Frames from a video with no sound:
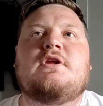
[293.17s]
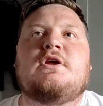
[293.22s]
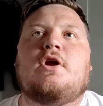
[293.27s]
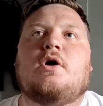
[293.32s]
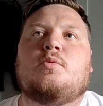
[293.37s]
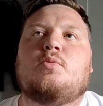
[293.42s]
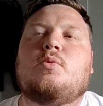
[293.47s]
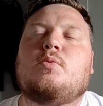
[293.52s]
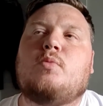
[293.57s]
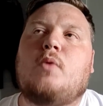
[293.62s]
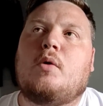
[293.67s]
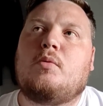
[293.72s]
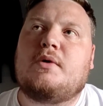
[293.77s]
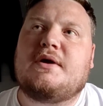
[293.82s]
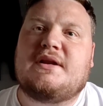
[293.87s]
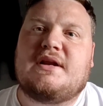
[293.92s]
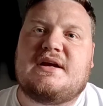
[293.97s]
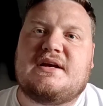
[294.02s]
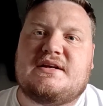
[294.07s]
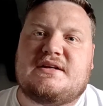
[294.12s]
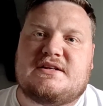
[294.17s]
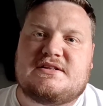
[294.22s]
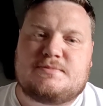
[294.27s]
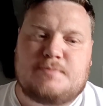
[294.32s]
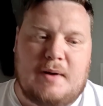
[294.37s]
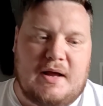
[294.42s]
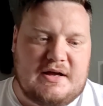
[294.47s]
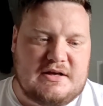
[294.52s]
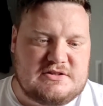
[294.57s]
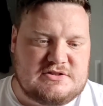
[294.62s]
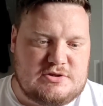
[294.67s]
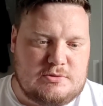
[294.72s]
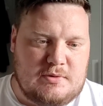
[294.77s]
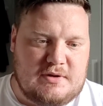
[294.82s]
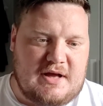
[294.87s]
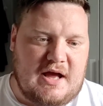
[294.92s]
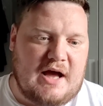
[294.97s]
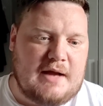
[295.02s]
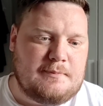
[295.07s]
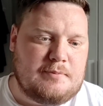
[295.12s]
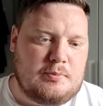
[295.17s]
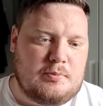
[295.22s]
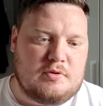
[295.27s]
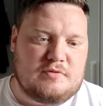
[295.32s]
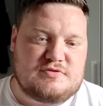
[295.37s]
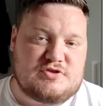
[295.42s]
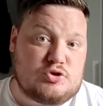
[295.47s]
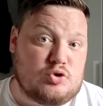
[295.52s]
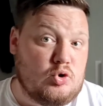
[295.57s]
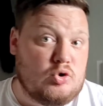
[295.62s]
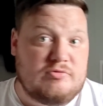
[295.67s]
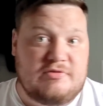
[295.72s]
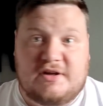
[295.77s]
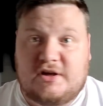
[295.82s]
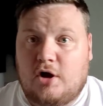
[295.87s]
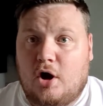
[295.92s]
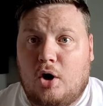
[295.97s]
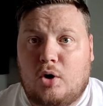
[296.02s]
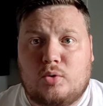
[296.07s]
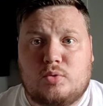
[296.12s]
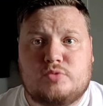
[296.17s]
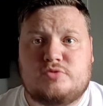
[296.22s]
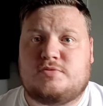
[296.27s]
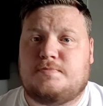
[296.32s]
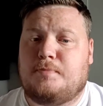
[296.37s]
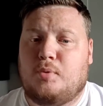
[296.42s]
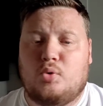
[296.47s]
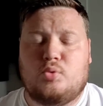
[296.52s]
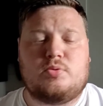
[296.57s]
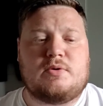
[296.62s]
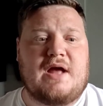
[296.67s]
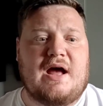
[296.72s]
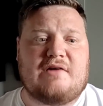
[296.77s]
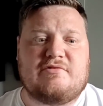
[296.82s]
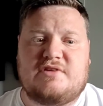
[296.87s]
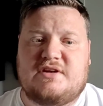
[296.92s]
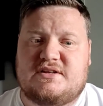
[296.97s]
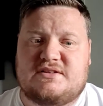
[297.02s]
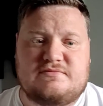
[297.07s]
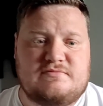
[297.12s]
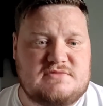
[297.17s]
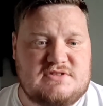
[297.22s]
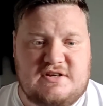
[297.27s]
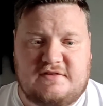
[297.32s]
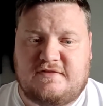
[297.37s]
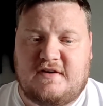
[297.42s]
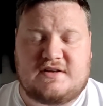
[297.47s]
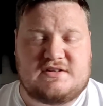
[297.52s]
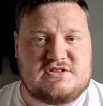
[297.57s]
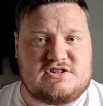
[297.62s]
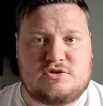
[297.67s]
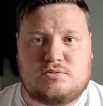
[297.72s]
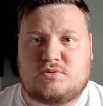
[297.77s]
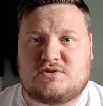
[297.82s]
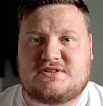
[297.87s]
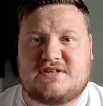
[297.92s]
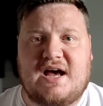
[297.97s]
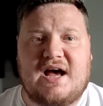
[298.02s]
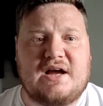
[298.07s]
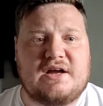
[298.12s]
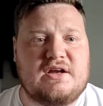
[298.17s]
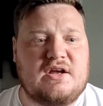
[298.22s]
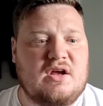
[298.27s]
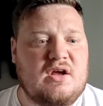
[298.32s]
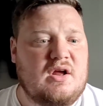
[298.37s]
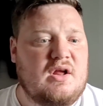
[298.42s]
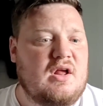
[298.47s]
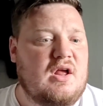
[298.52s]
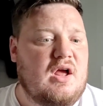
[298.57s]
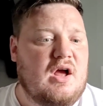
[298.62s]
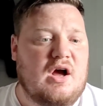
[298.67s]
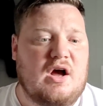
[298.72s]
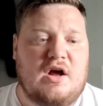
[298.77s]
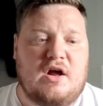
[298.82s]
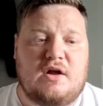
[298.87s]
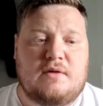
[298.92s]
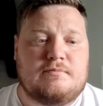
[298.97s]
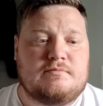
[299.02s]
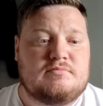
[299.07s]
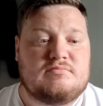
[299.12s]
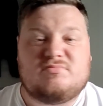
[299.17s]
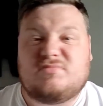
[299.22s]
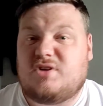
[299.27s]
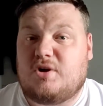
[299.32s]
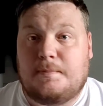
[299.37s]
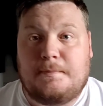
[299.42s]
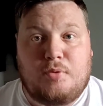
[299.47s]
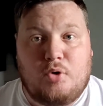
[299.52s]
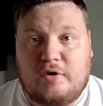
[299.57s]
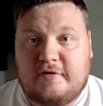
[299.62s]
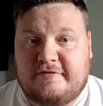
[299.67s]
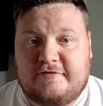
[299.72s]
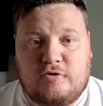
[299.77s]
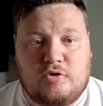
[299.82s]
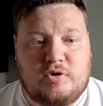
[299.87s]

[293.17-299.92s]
you know, what we need is players who are capable of scoring goals, ball carrying, defence to attack. can put a